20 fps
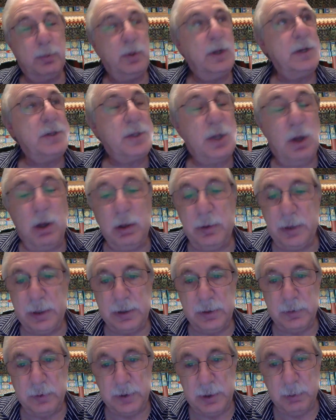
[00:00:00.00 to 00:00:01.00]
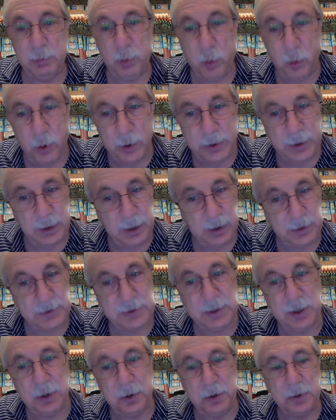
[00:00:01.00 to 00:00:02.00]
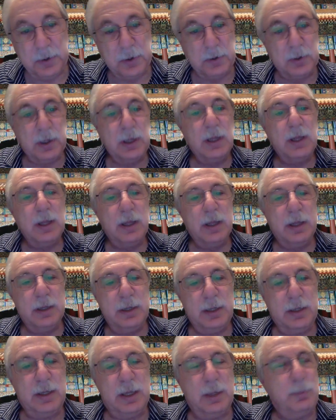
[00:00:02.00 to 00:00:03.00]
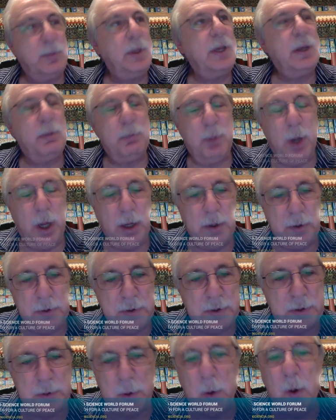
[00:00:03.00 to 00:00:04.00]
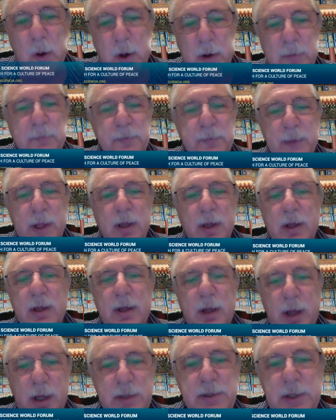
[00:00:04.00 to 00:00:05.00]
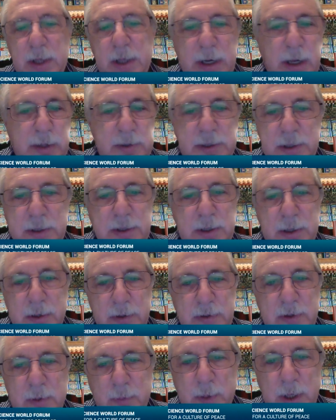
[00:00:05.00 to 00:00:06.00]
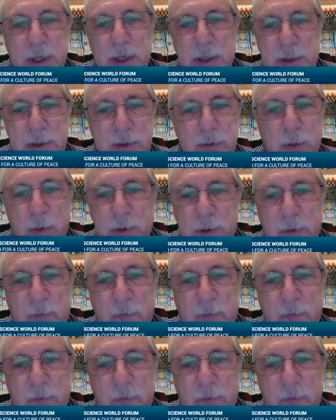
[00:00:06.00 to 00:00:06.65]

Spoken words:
of British colonies was important, Huxley argued, to keep the empire strong. Huxley announced a series of meetings, quote,